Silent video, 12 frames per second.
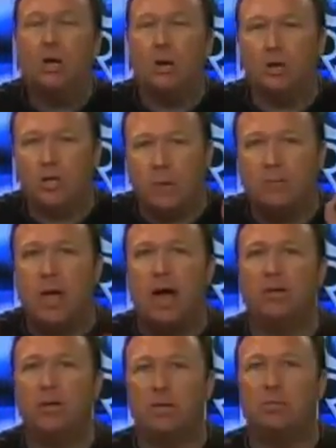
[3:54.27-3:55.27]
Your
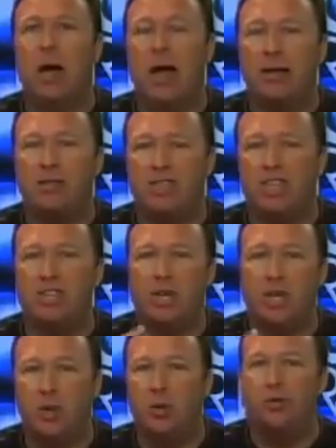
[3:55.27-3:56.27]
subconscious mind sees
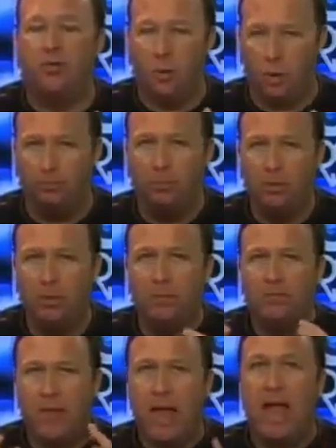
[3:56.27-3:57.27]
a uniform
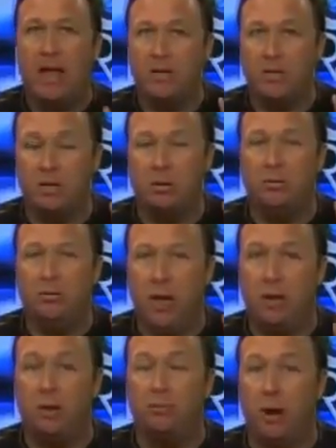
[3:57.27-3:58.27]
as
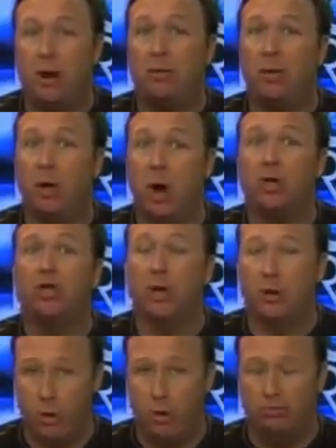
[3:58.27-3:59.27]
that you're part of a larger
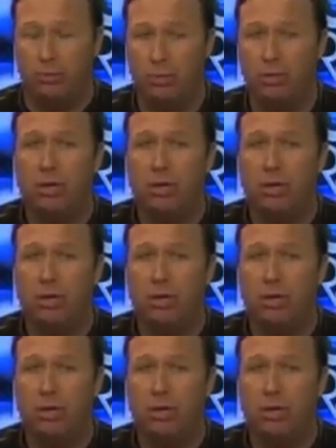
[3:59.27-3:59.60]
group.